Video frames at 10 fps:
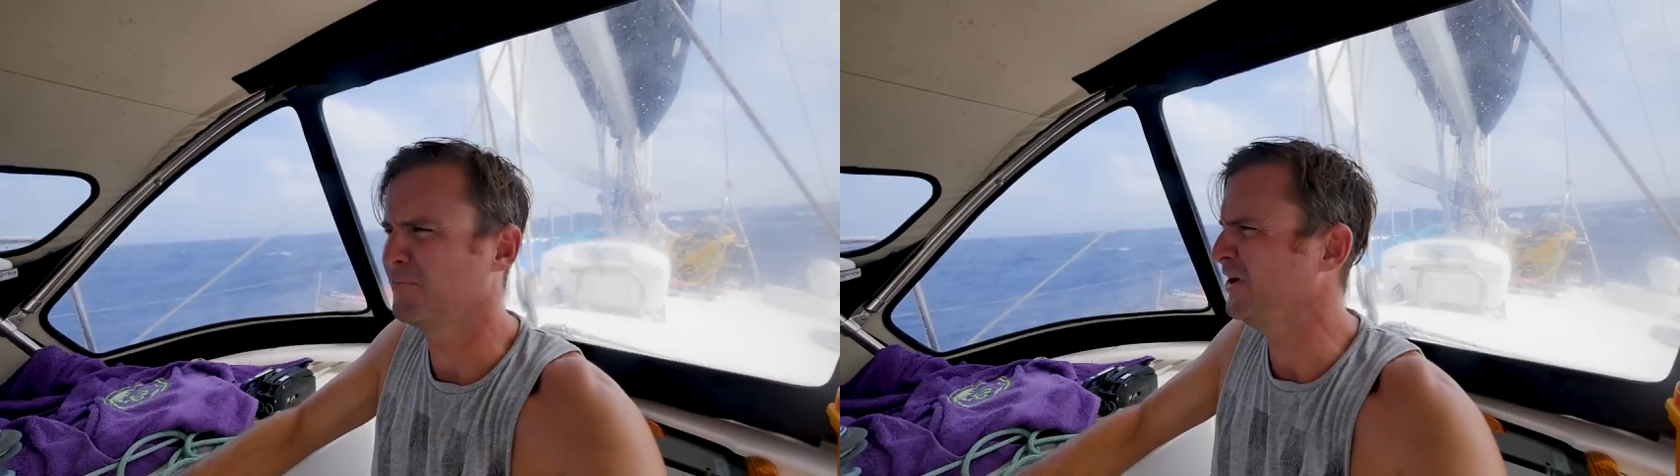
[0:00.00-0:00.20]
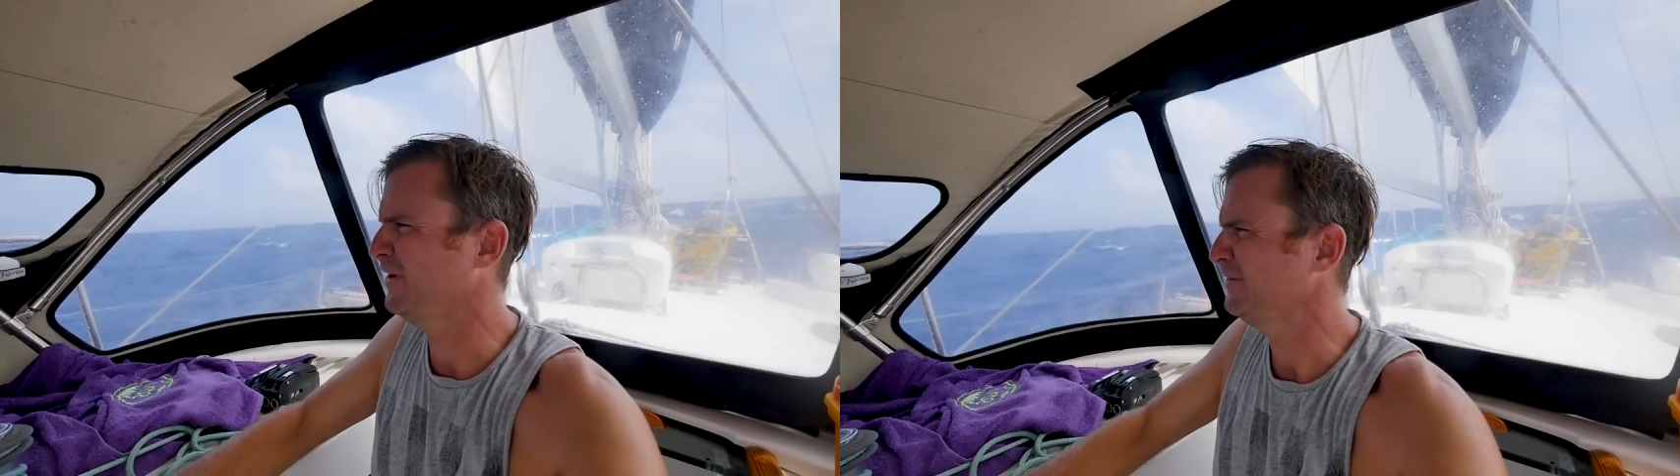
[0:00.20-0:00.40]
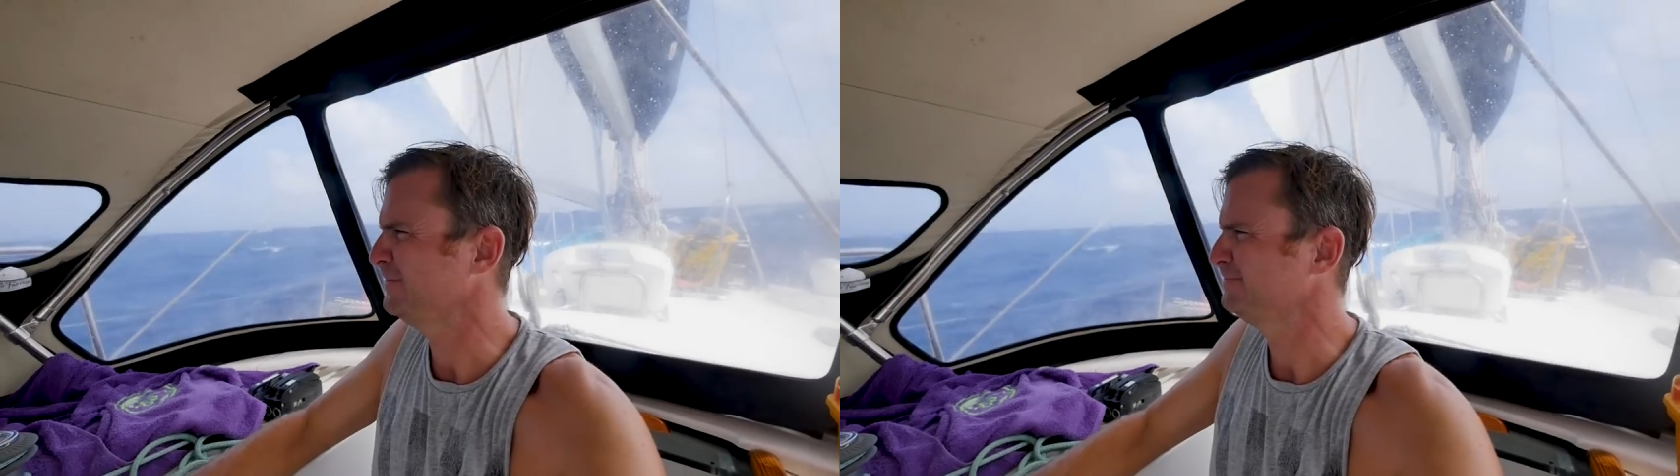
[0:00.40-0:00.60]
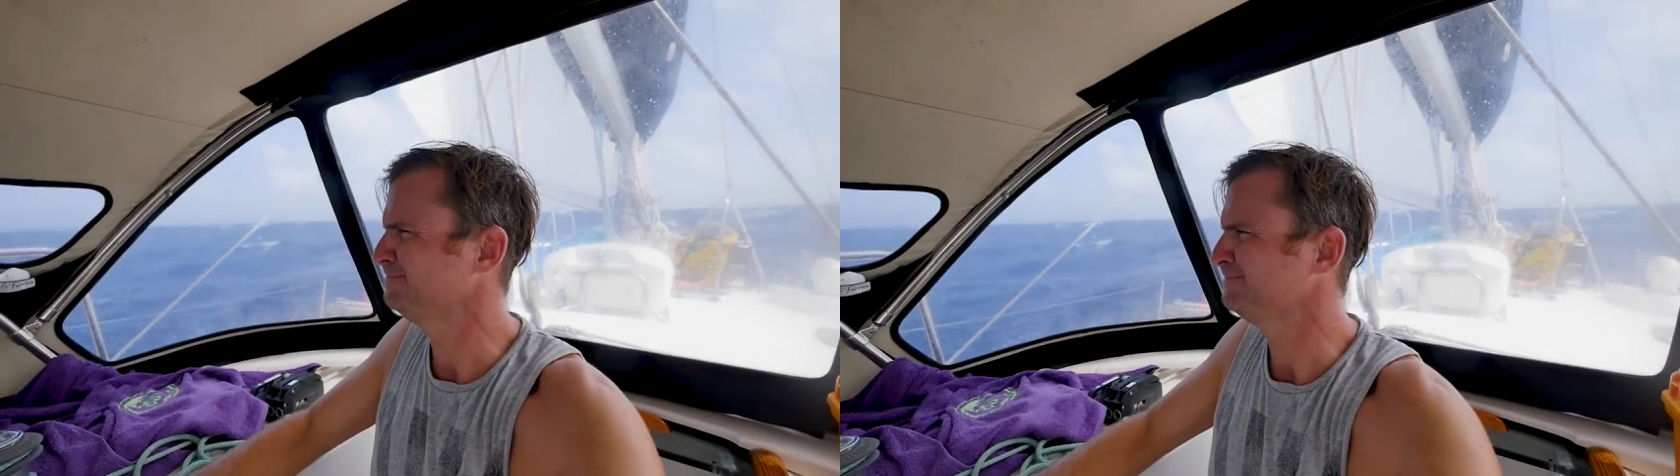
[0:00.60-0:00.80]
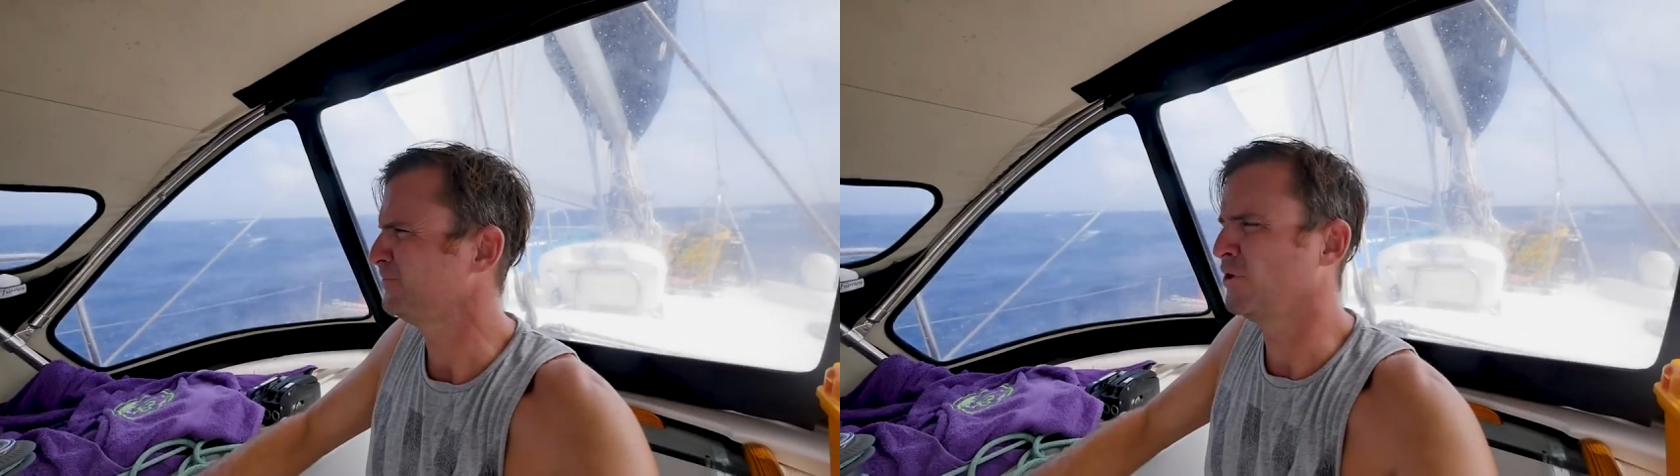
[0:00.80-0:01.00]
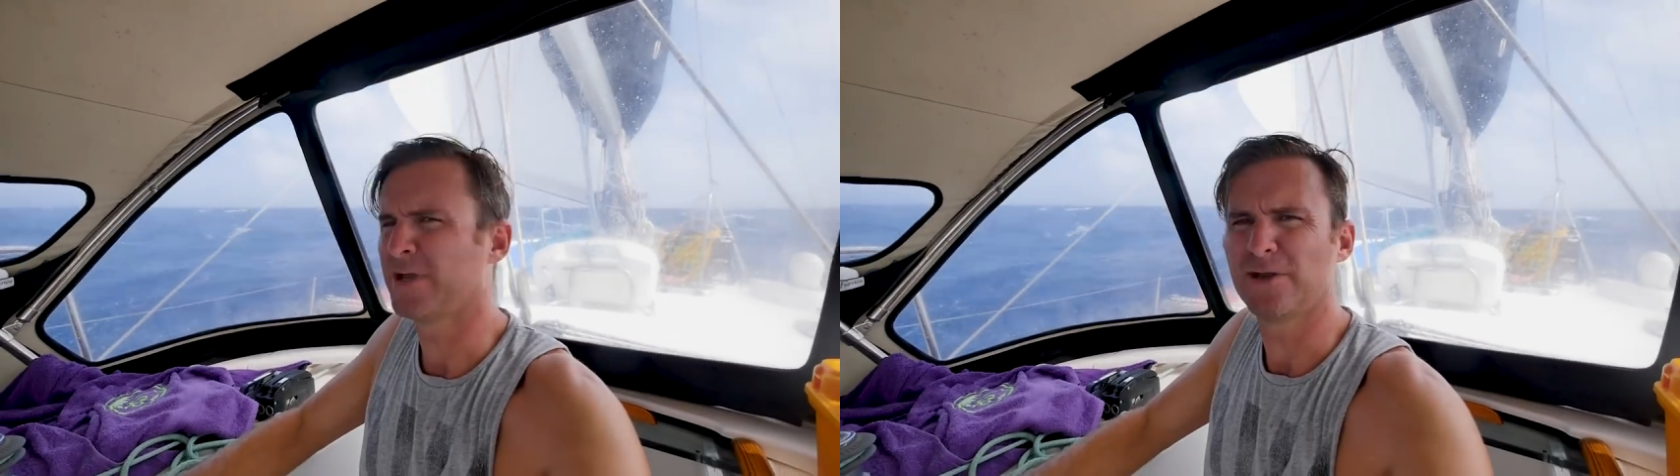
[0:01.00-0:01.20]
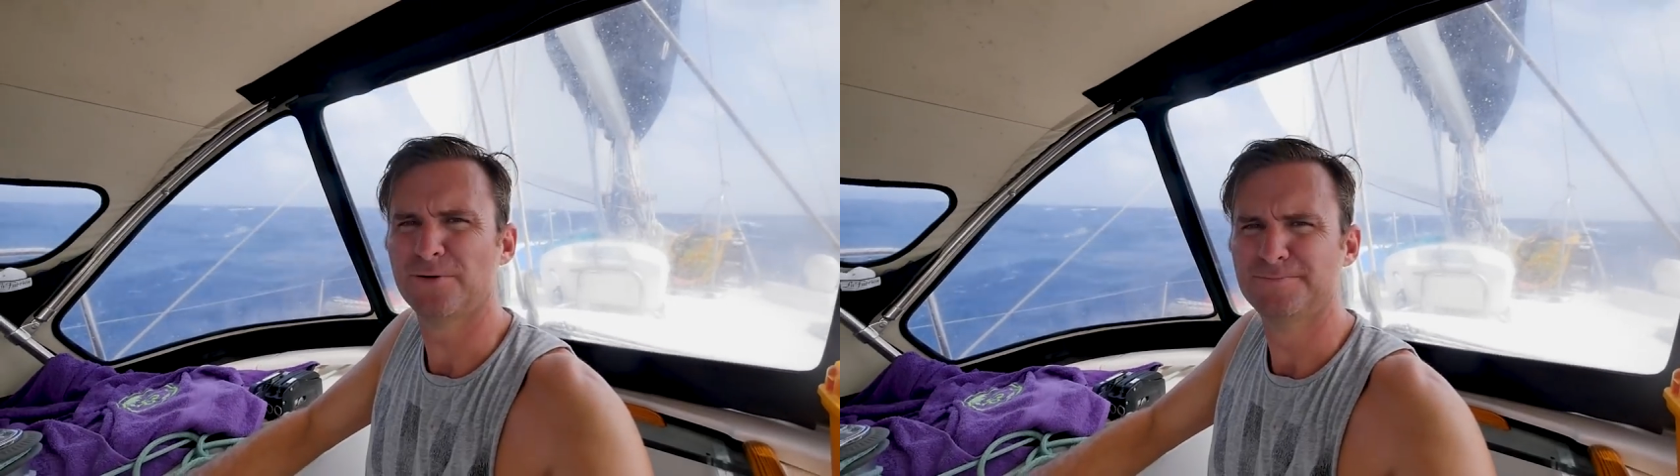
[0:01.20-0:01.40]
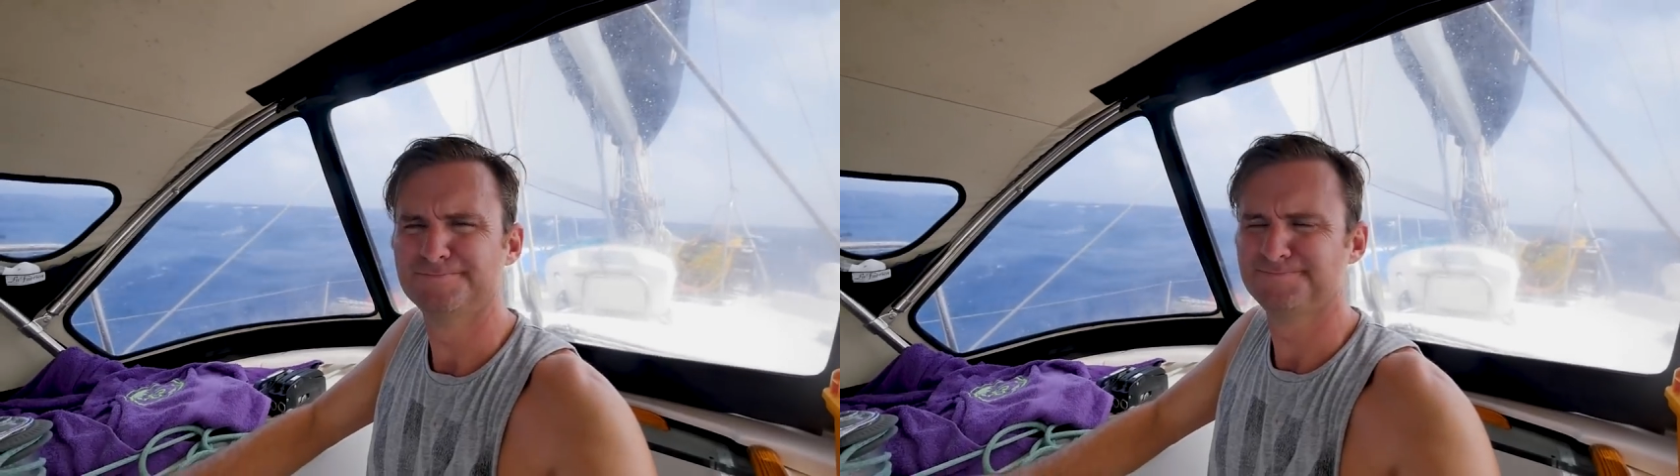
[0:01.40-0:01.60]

way, wrong angle.